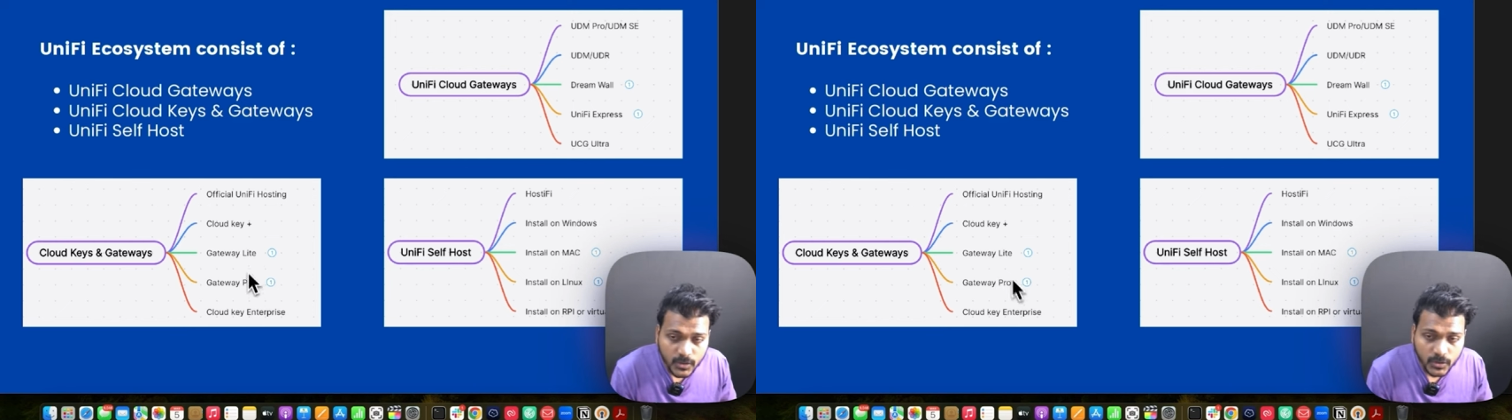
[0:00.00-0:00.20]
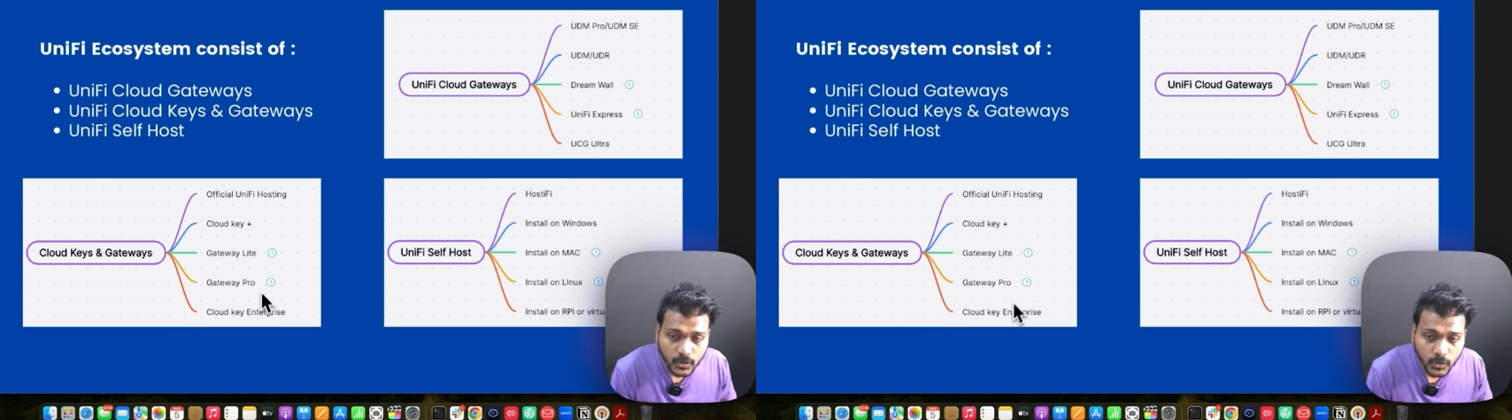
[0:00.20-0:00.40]

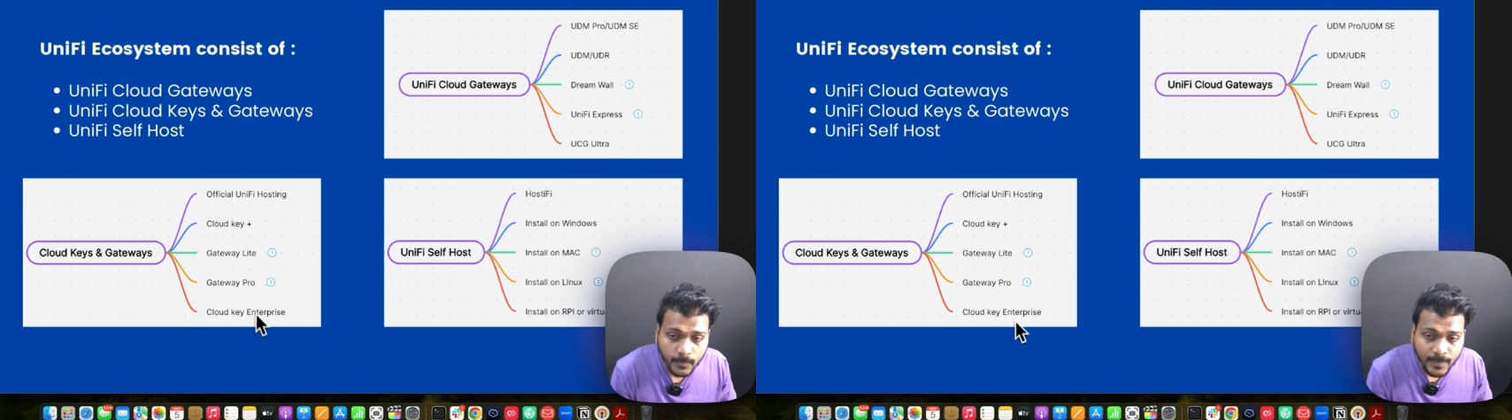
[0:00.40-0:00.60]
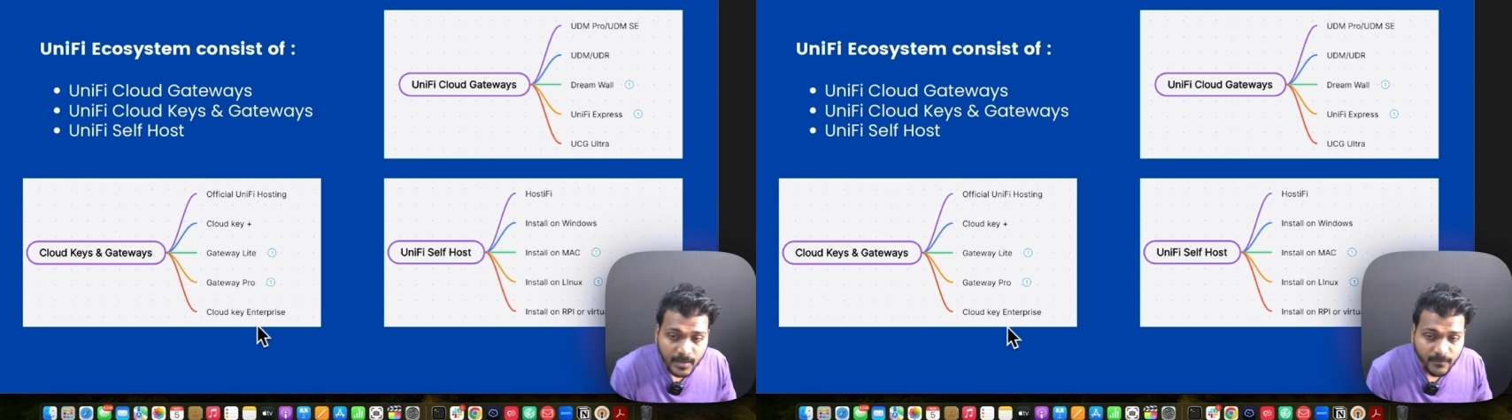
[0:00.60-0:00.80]

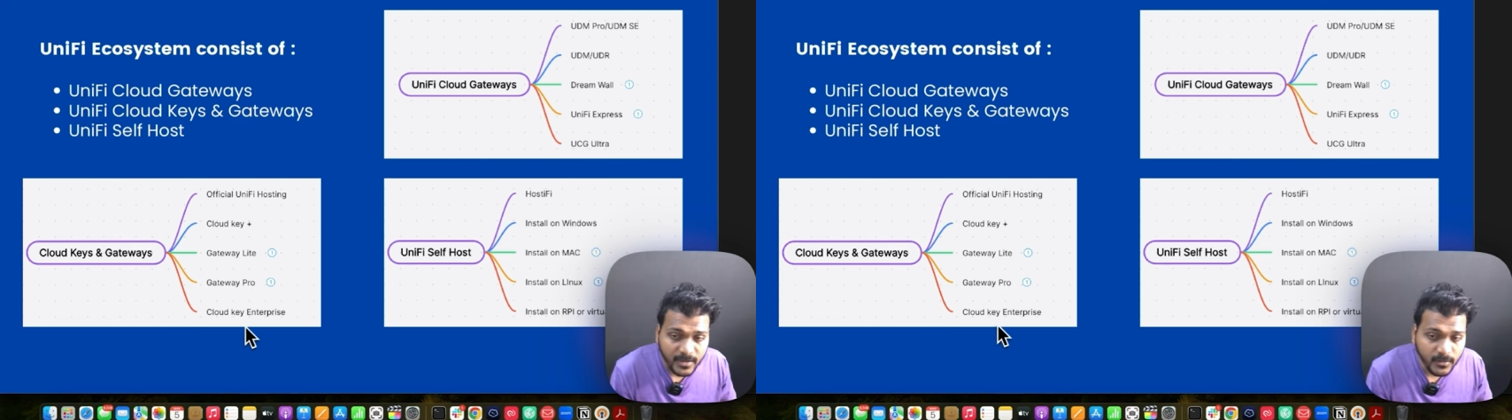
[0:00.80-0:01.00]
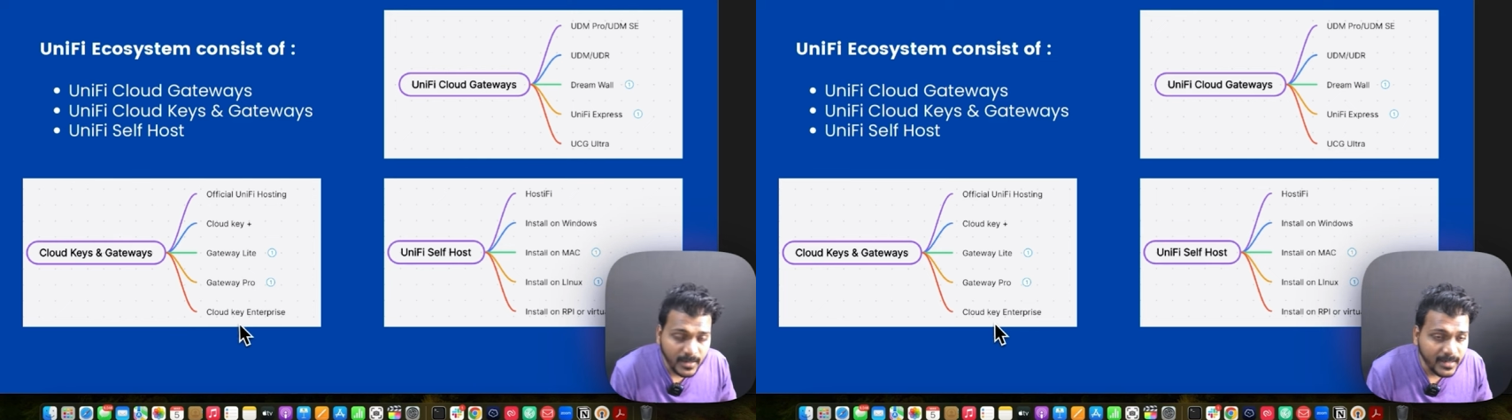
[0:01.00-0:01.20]
So
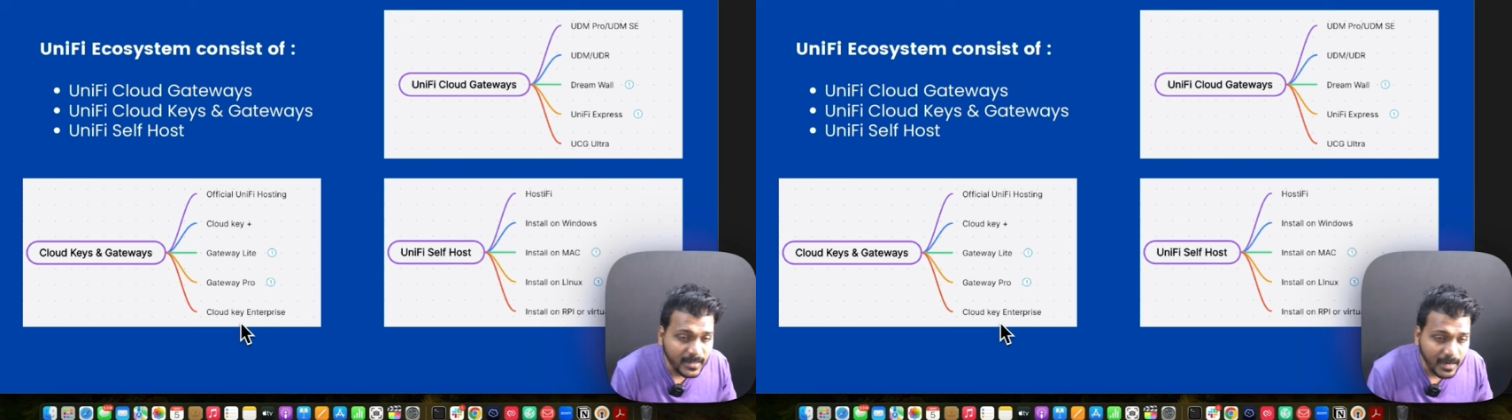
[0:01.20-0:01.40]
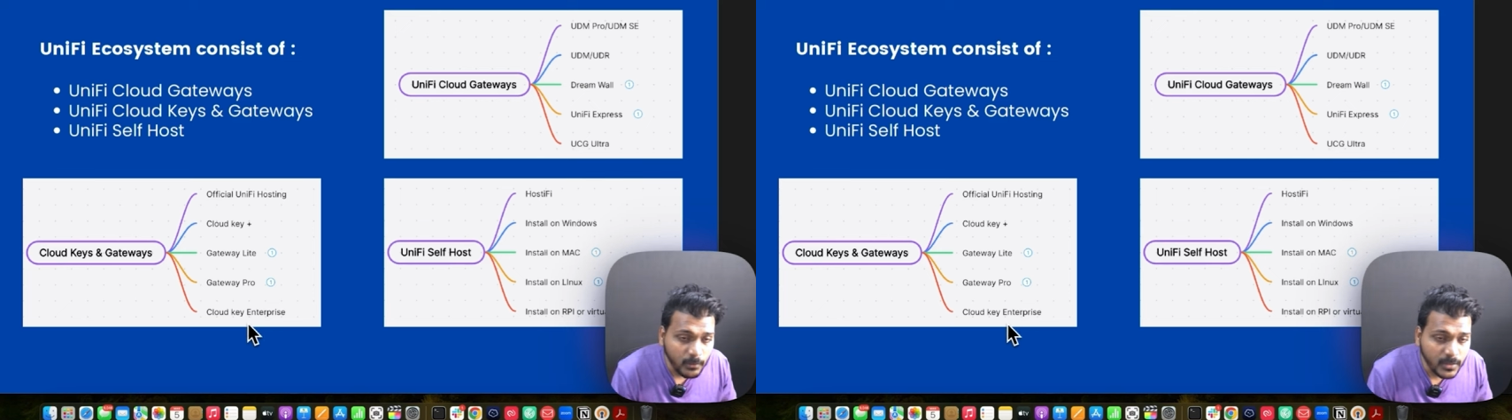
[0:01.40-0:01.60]
when you get a
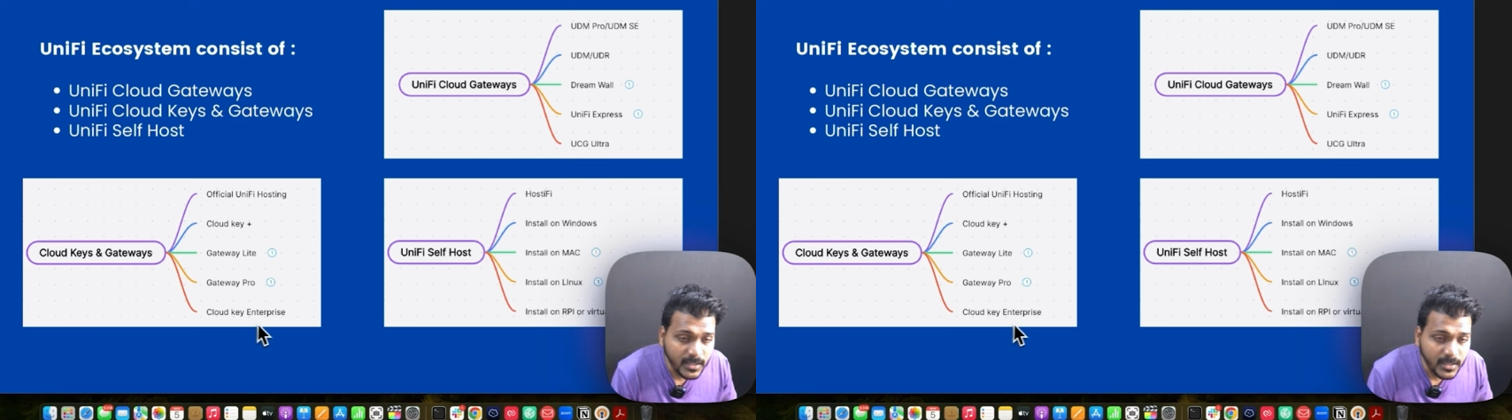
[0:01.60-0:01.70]
cloud